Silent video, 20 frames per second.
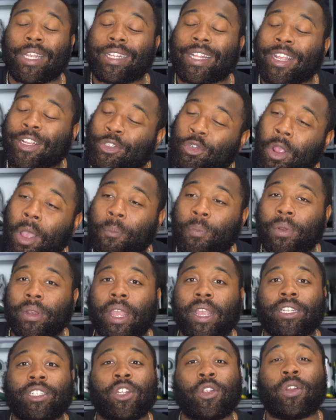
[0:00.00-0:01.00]
that they dropping
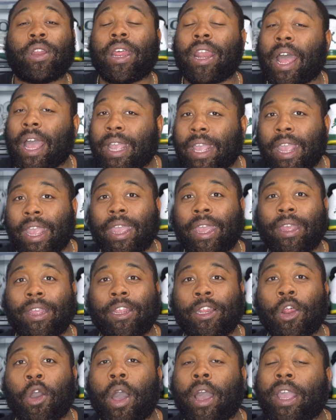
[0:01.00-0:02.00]
next year that I
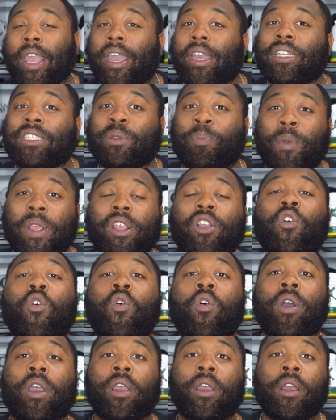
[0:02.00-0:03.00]
can't speak
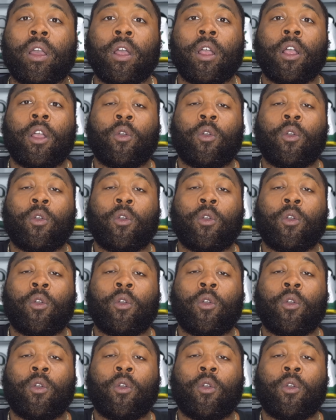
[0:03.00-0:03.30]
on